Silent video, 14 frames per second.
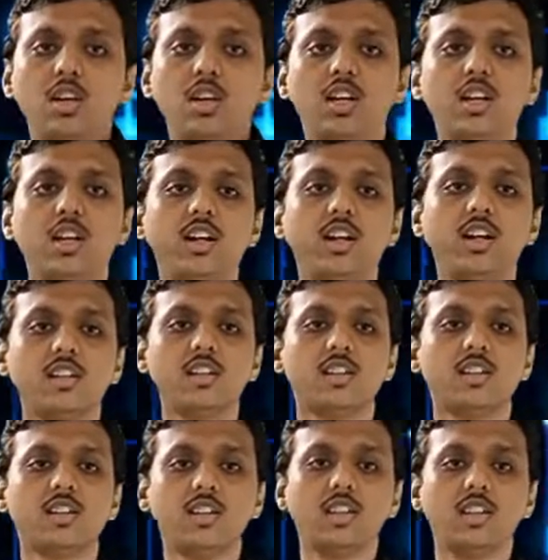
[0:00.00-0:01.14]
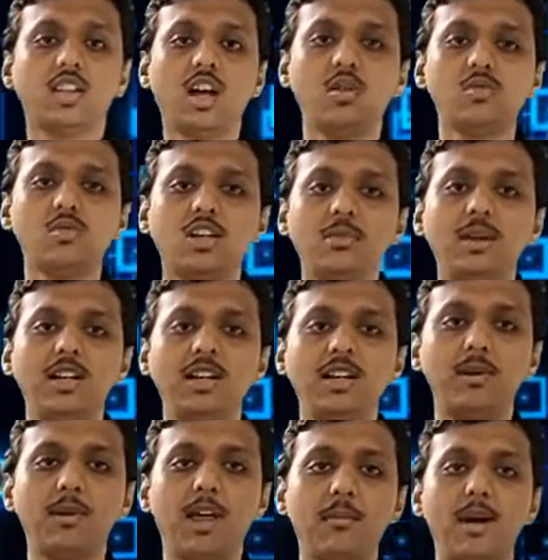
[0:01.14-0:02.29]
here it is, the 1000
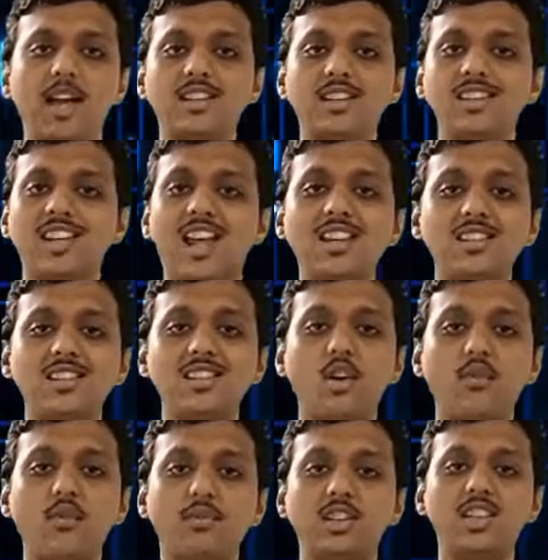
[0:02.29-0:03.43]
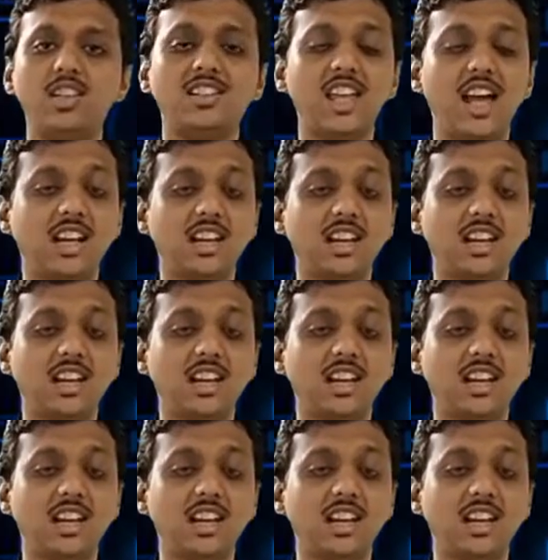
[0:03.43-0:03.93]
multiplied by the size of is that,